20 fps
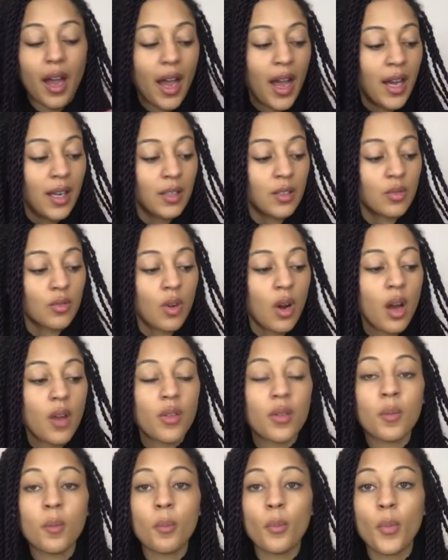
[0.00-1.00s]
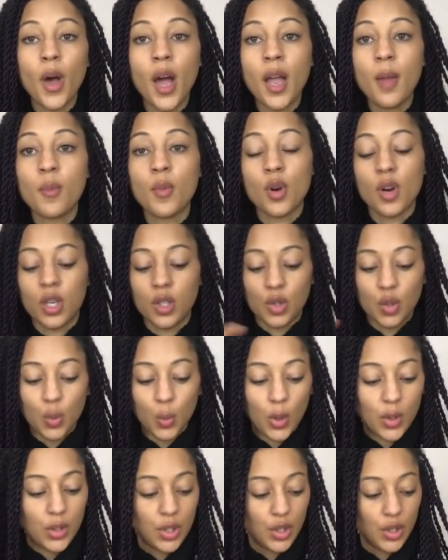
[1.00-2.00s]
and rather than buy more I just
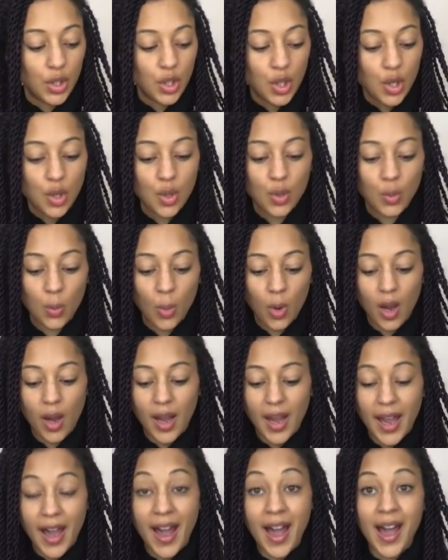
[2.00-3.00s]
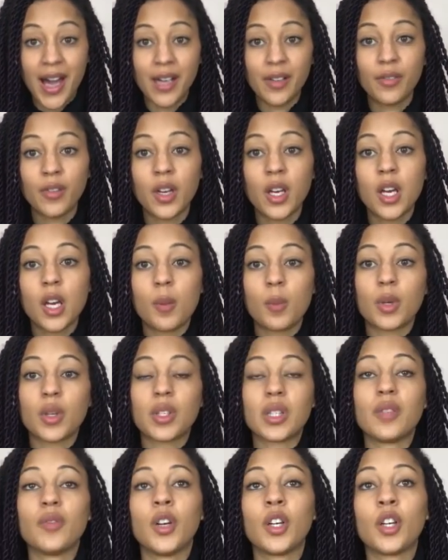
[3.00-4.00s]
wanted to use what I have
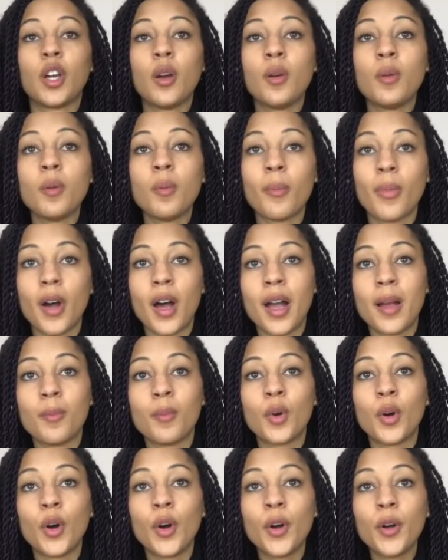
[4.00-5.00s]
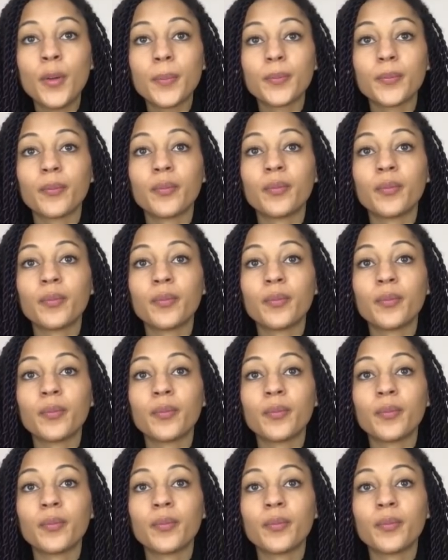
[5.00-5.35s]
because if I go and buy more